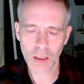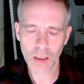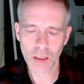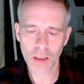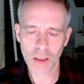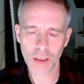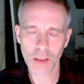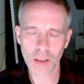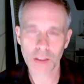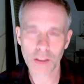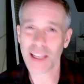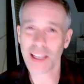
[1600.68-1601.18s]

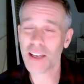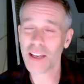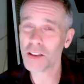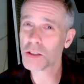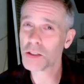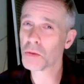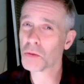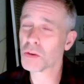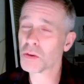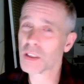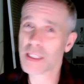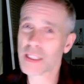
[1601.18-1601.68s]
so here's
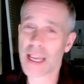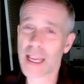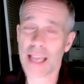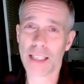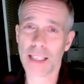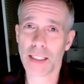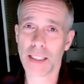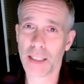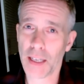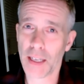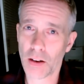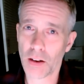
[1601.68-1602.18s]
a worst case
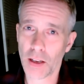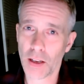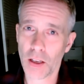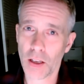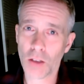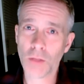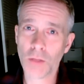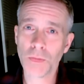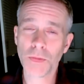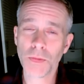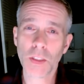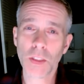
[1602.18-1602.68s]

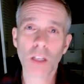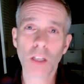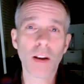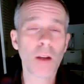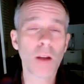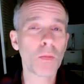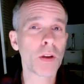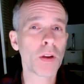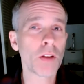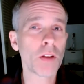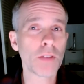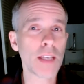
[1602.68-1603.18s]
scenario. Your
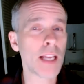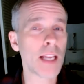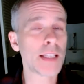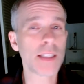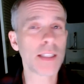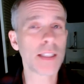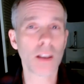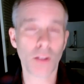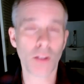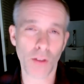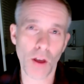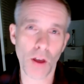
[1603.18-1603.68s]
embryo
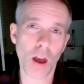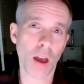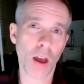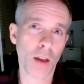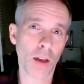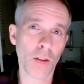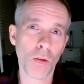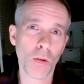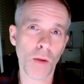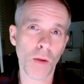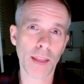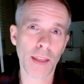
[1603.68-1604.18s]
doesn't thaw
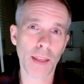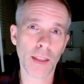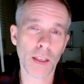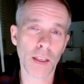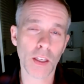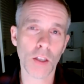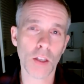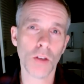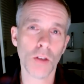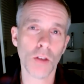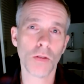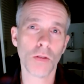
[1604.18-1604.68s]
the way that
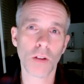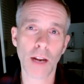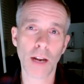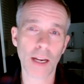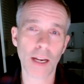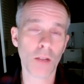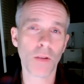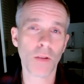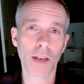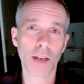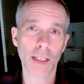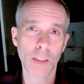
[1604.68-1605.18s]
you or
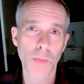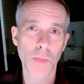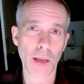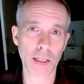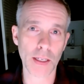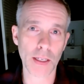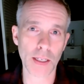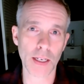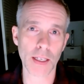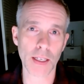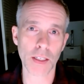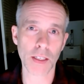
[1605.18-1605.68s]
anyone
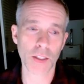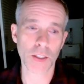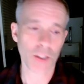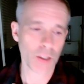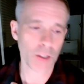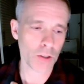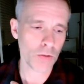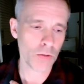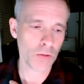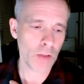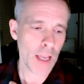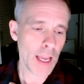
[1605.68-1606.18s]
expected it
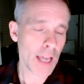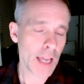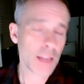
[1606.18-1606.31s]
to,